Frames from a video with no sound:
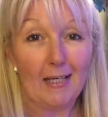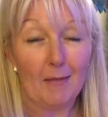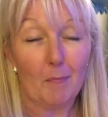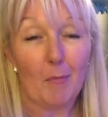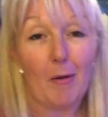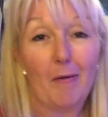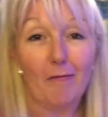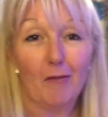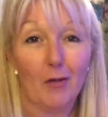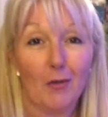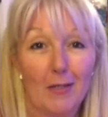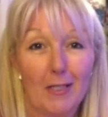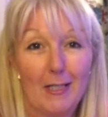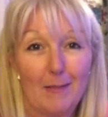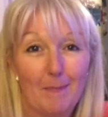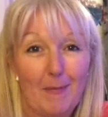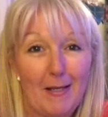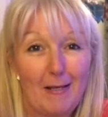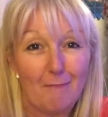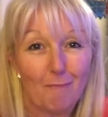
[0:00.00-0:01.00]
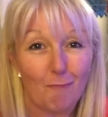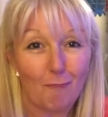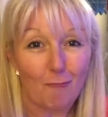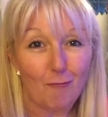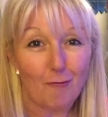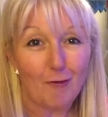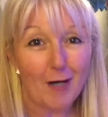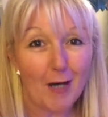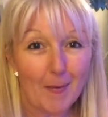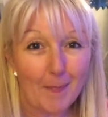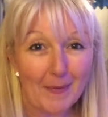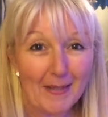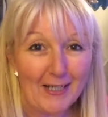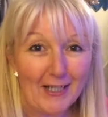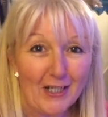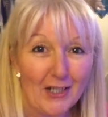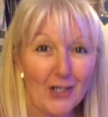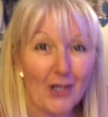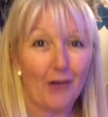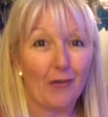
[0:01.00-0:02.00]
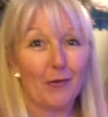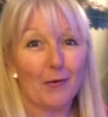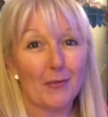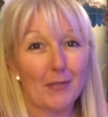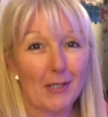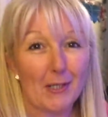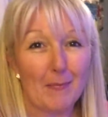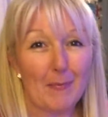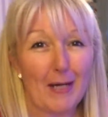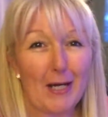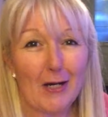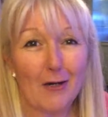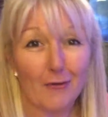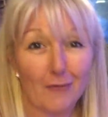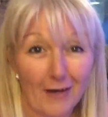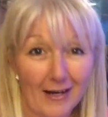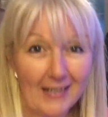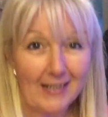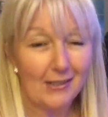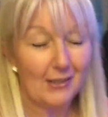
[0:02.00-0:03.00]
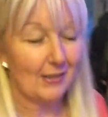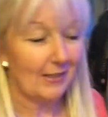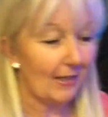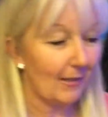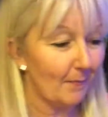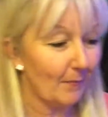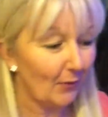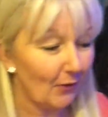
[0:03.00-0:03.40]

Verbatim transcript: and my vlogging's been rubbish. I thought it was going to be great today. I'm